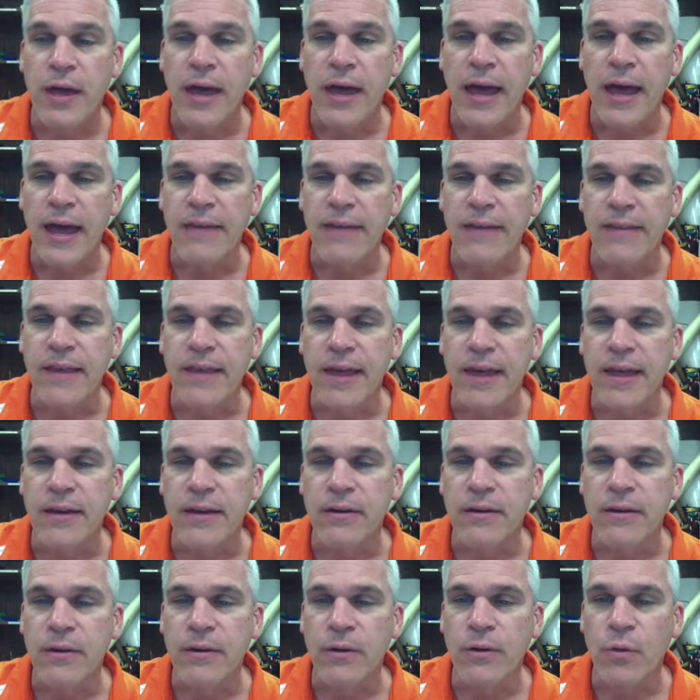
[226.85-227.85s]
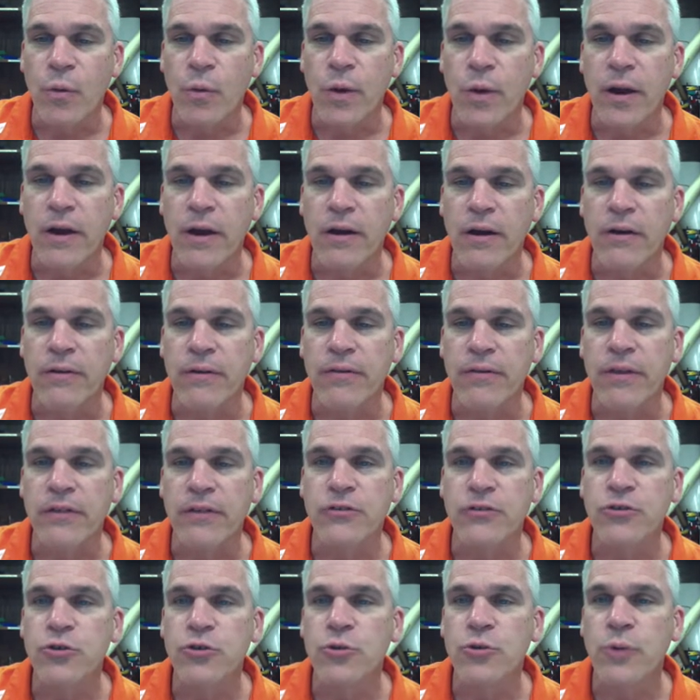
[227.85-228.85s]
And then where the
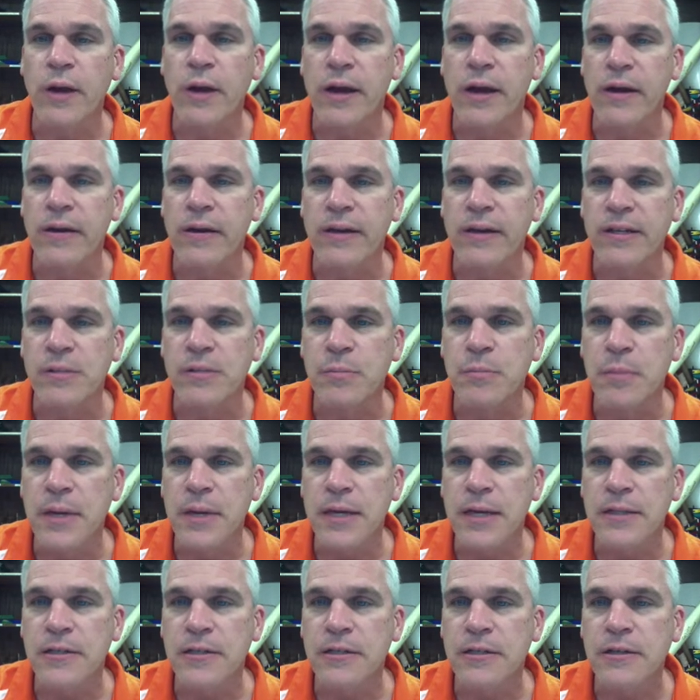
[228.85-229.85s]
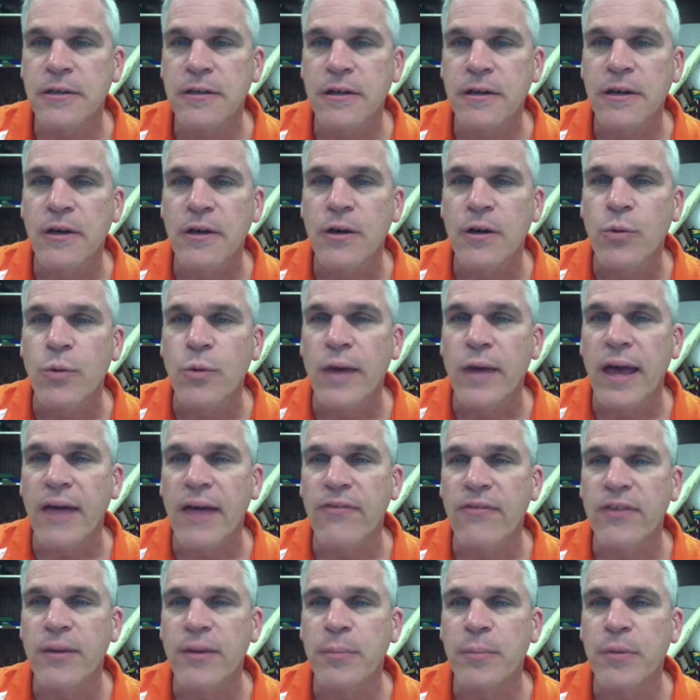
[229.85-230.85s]
two areas meet, we have
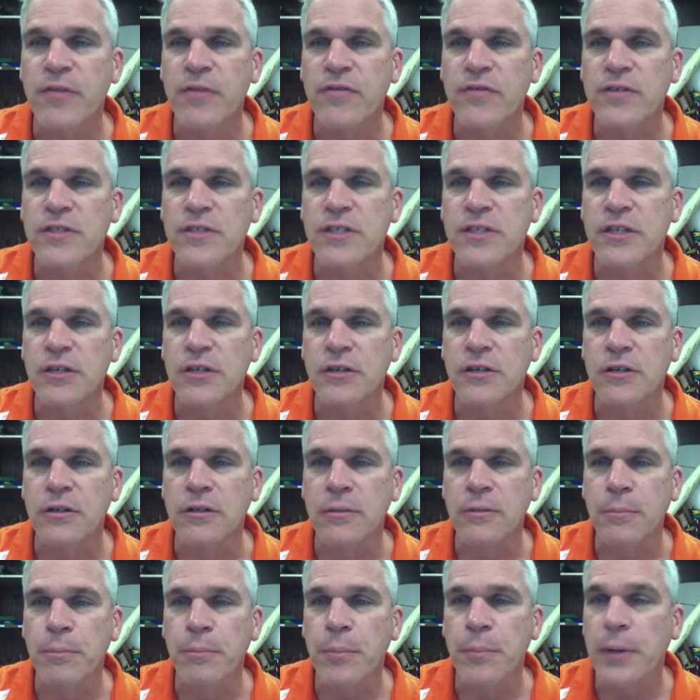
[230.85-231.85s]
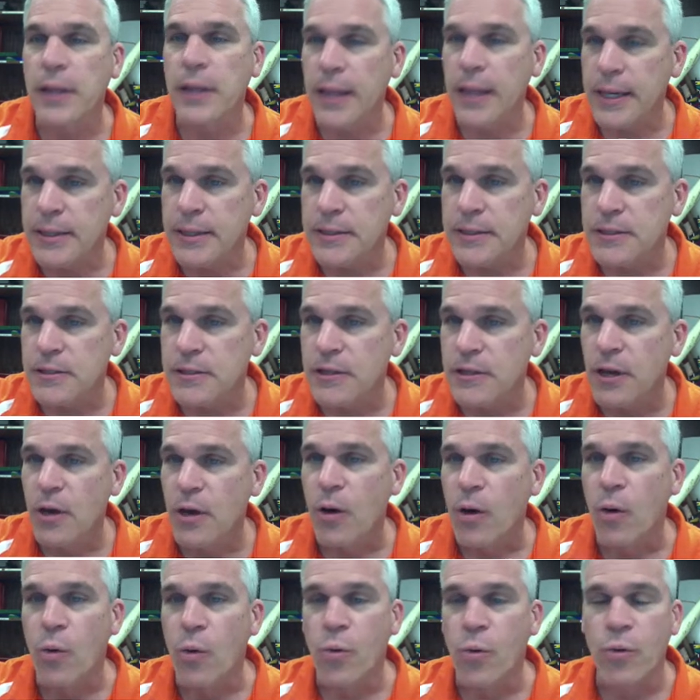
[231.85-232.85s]
the epiphyseal plates,
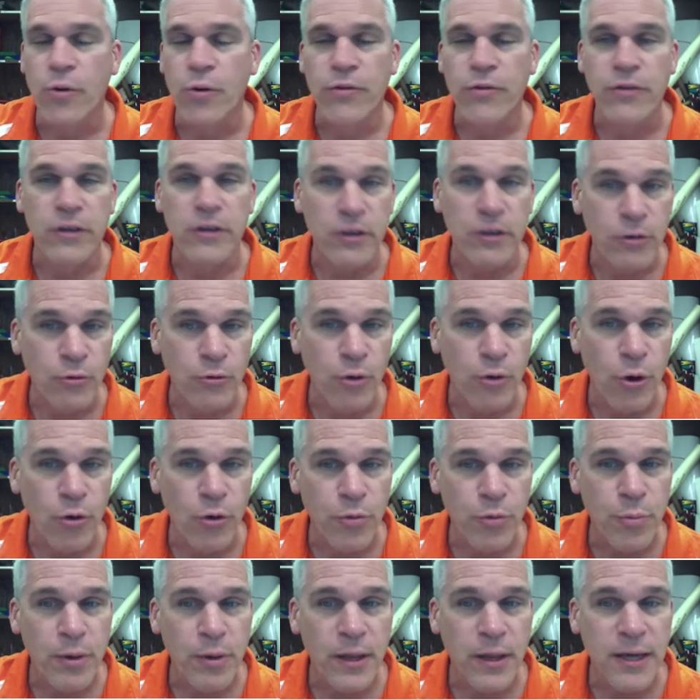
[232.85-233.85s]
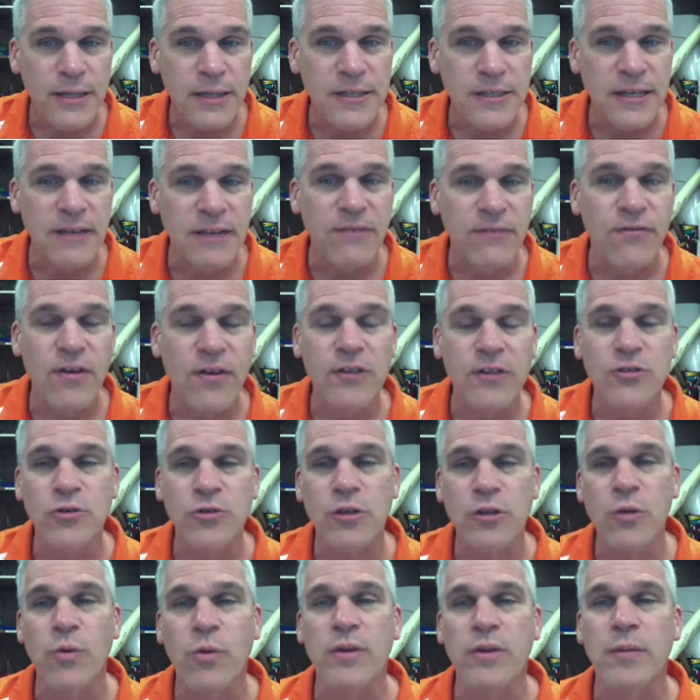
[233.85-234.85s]
or the growth plates, and
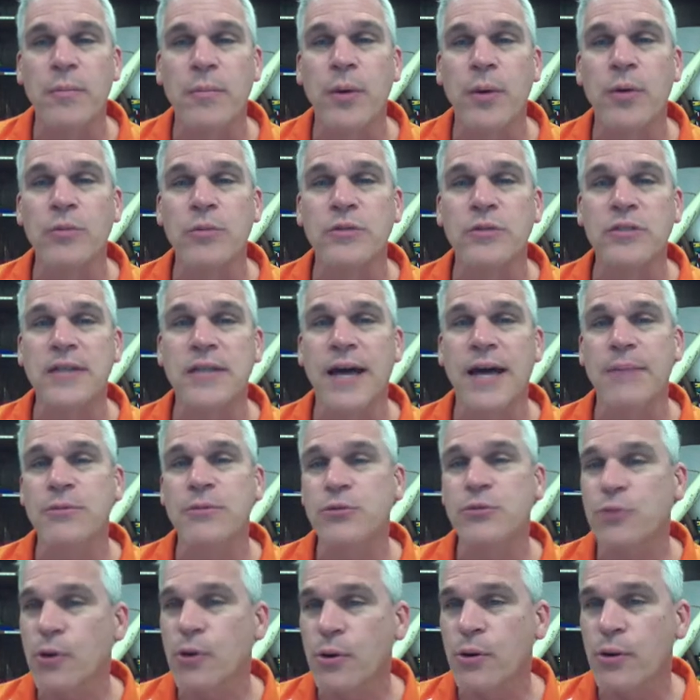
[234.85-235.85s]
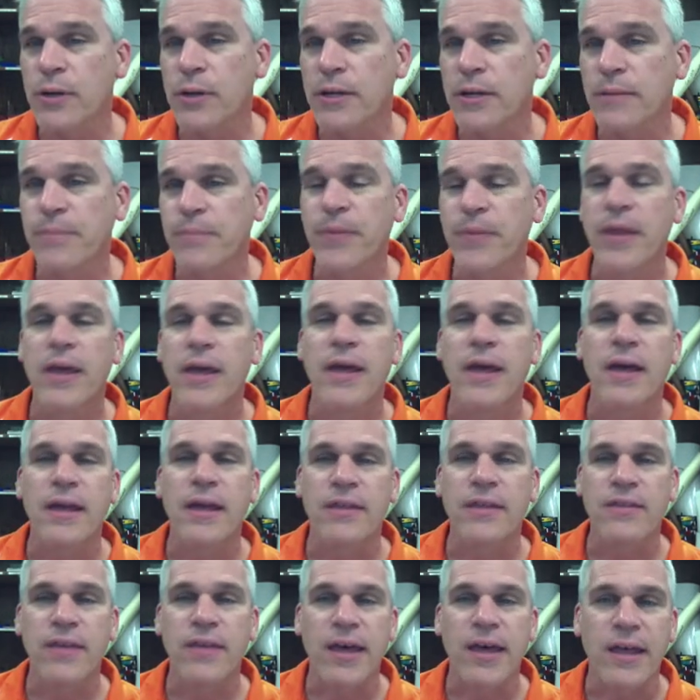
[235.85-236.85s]
eventually when the bone stops growing,
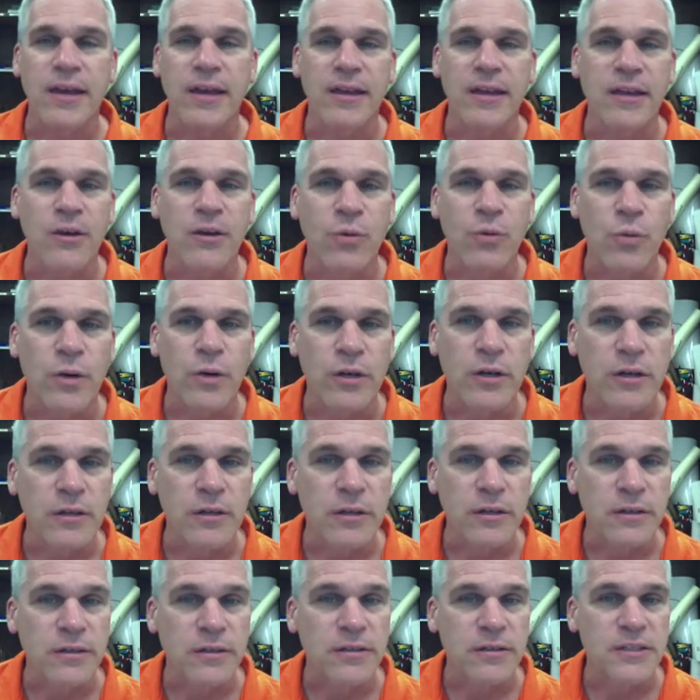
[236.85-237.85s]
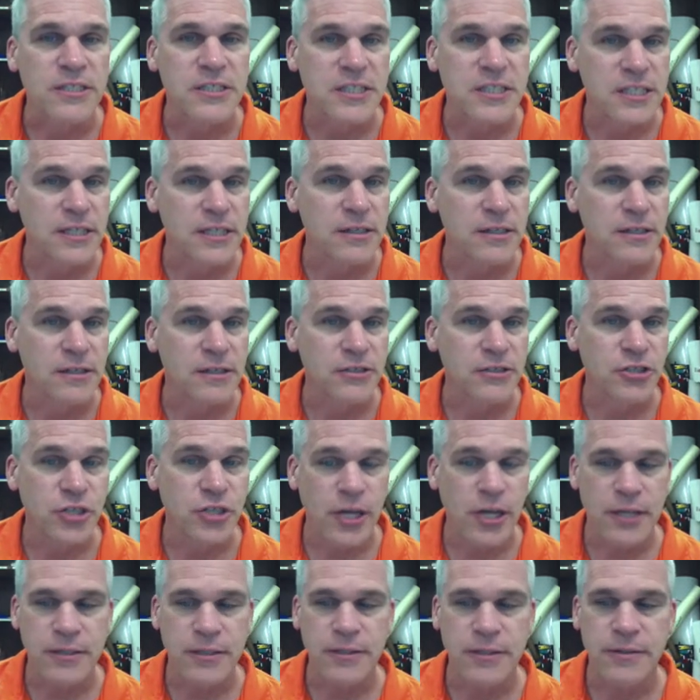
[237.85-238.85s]
then it will seal
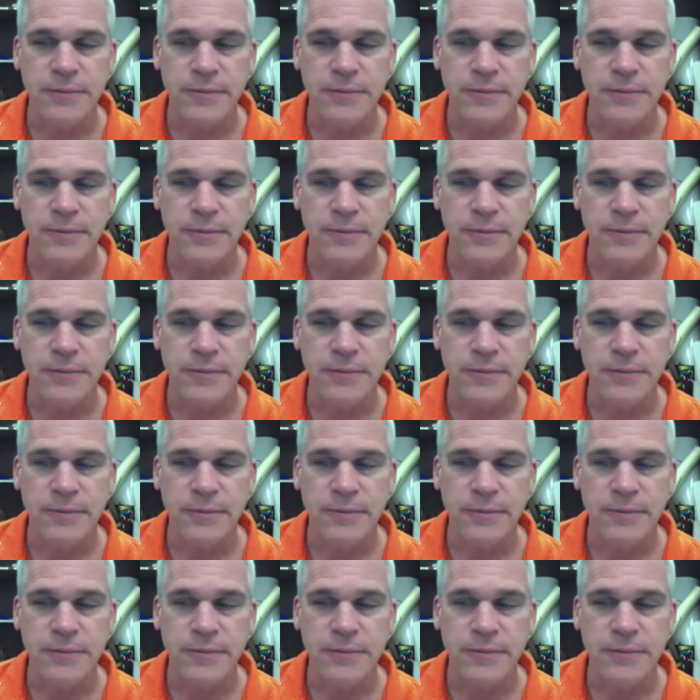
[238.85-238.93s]
shut.